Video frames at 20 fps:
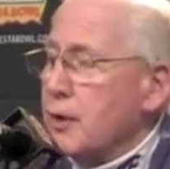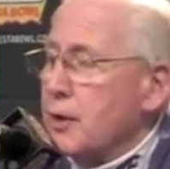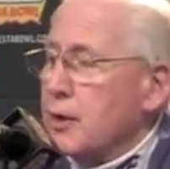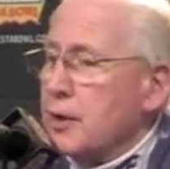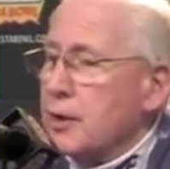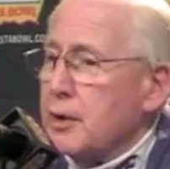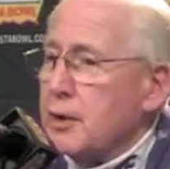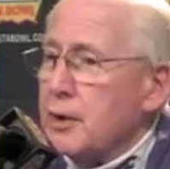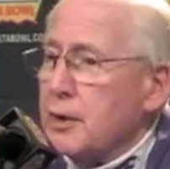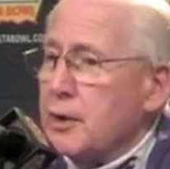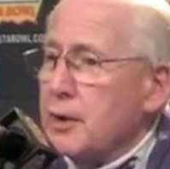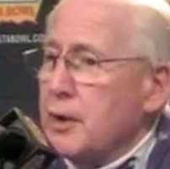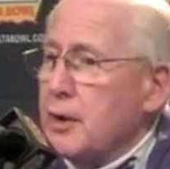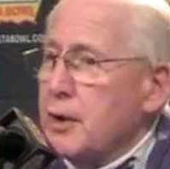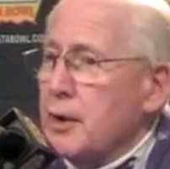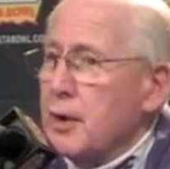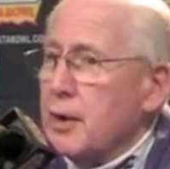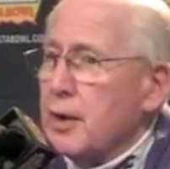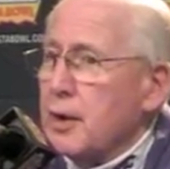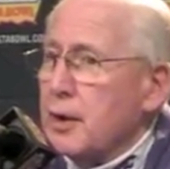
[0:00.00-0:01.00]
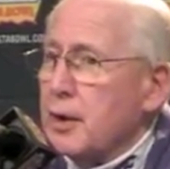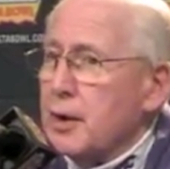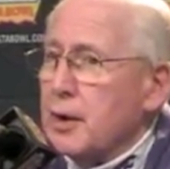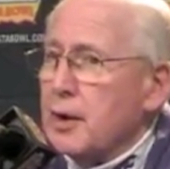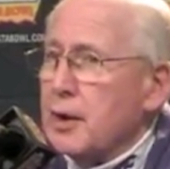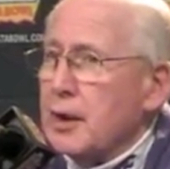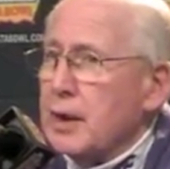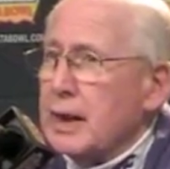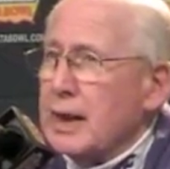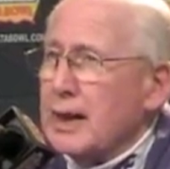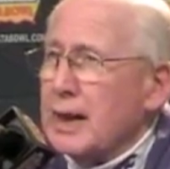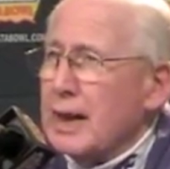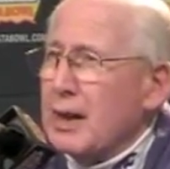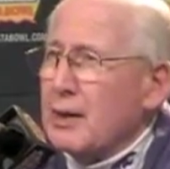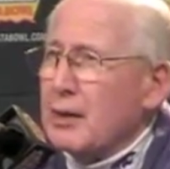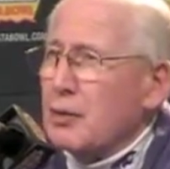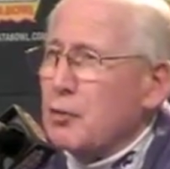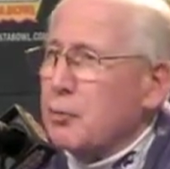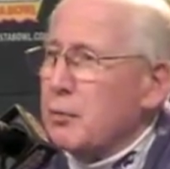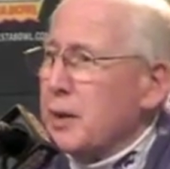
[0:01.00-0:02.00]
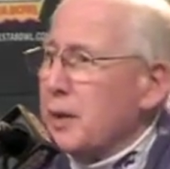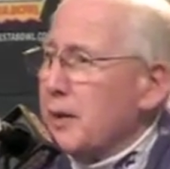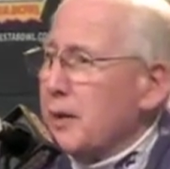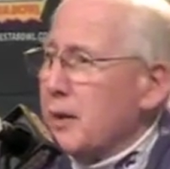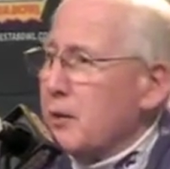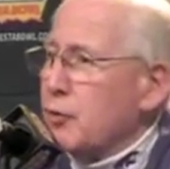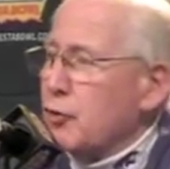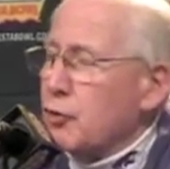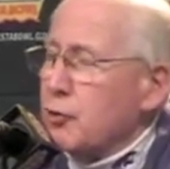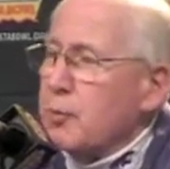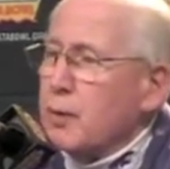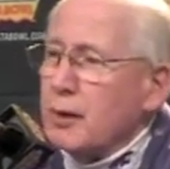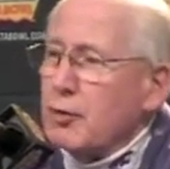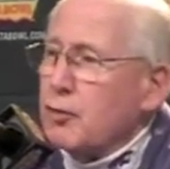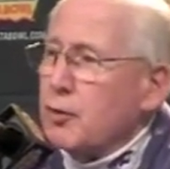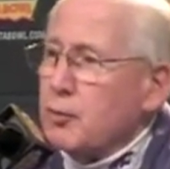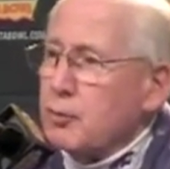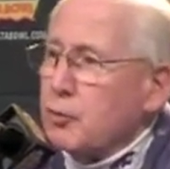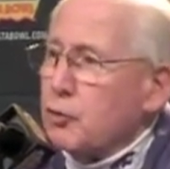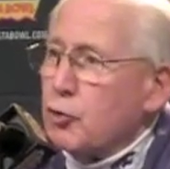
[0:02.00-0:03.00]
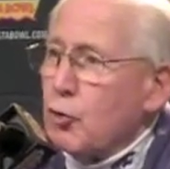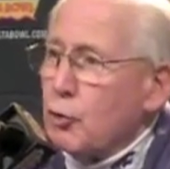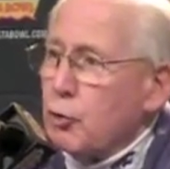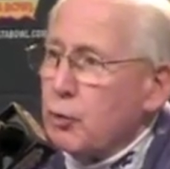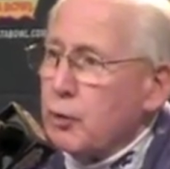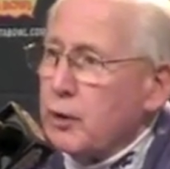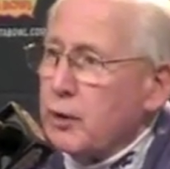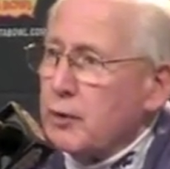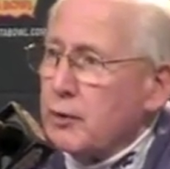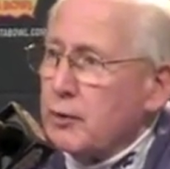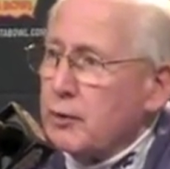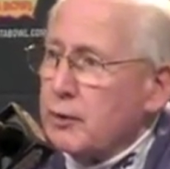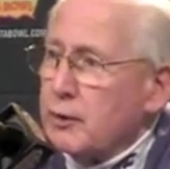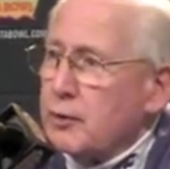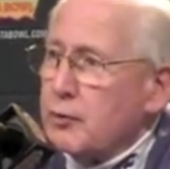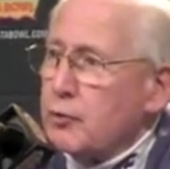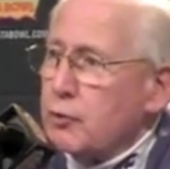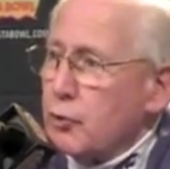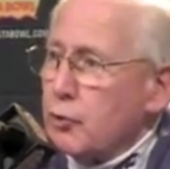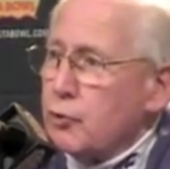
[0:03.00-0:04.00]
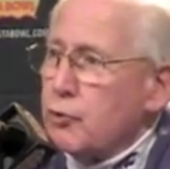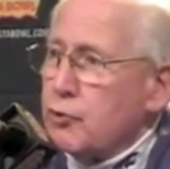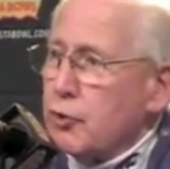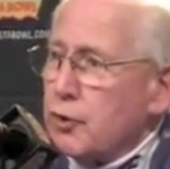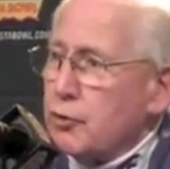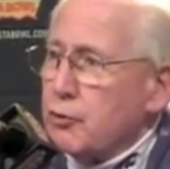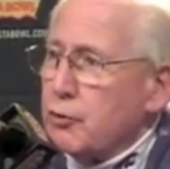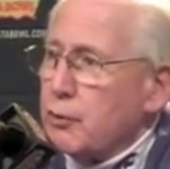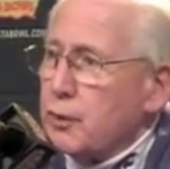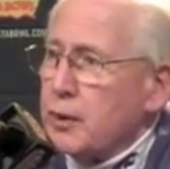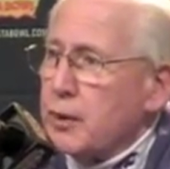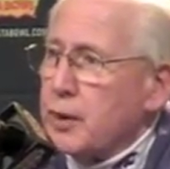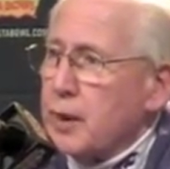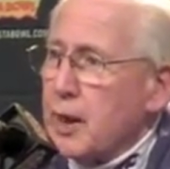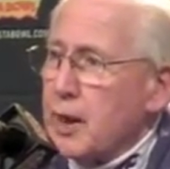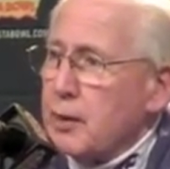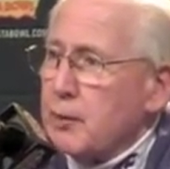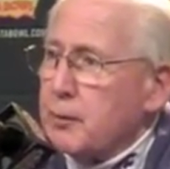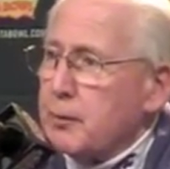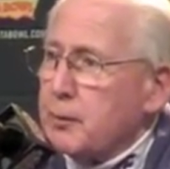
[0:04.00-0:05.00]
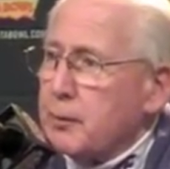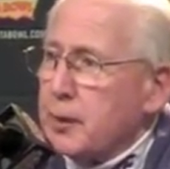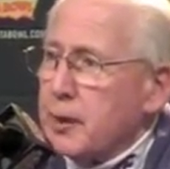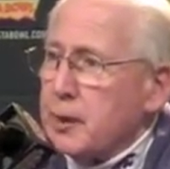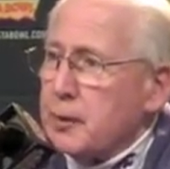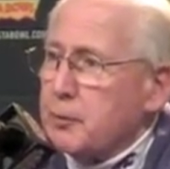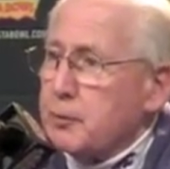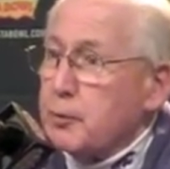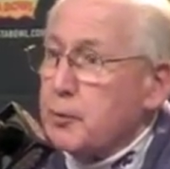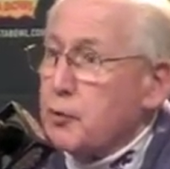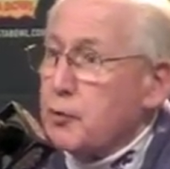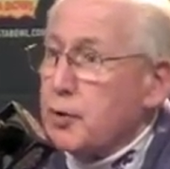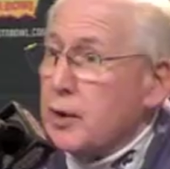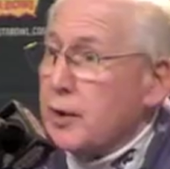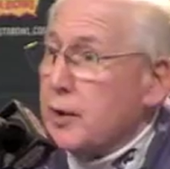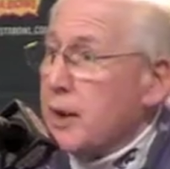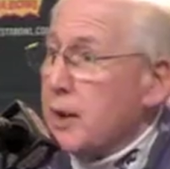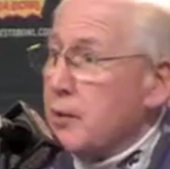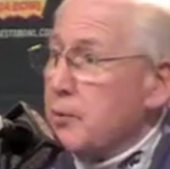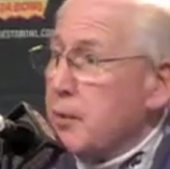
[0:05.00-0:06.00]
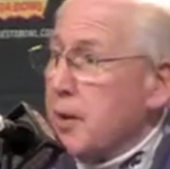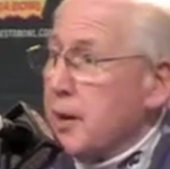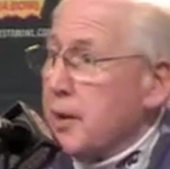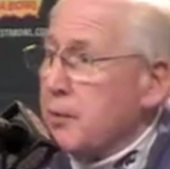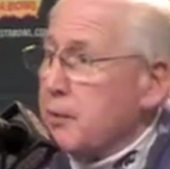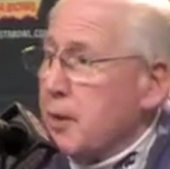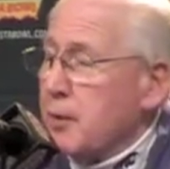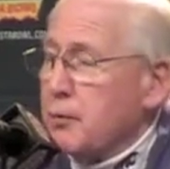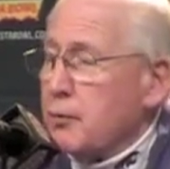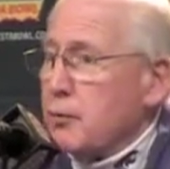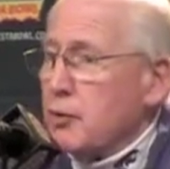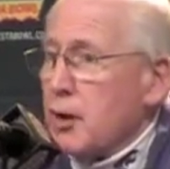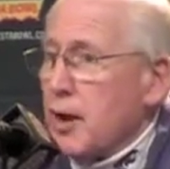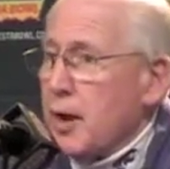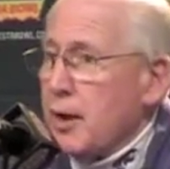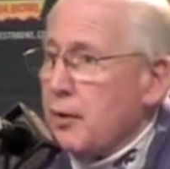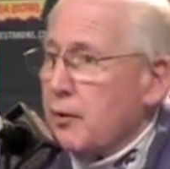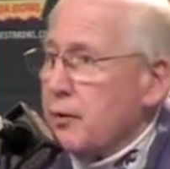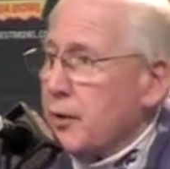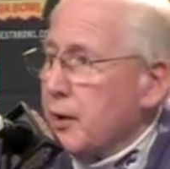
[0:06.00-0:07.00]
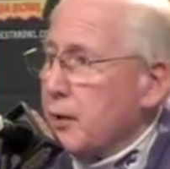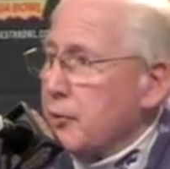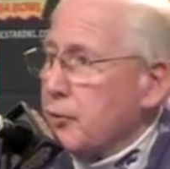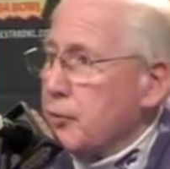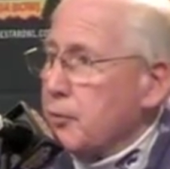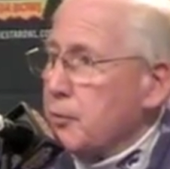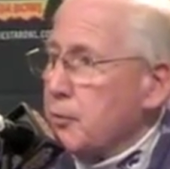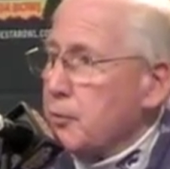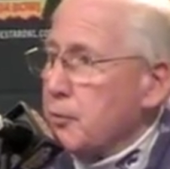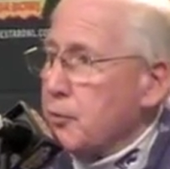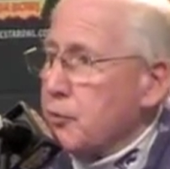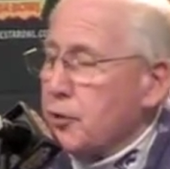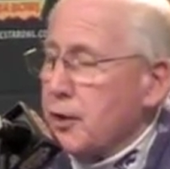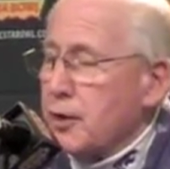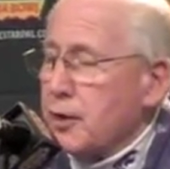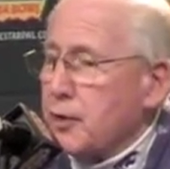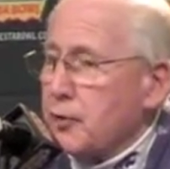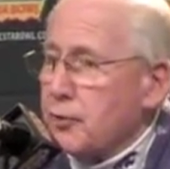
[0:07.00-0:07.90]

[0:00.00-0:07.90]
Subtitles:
And to me, that just makes him so real and so genuine, and I appreciate that about him. And there's a lot of things you appreciate.